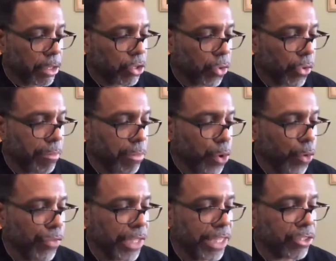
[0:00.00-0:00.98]
to
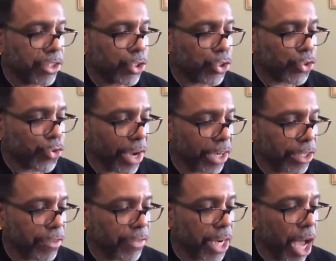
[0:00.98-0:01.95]
remove these
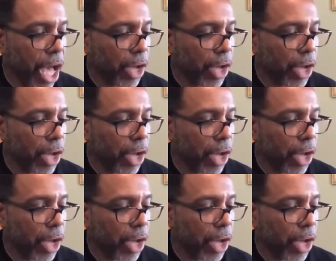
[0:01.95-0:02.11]
destructive and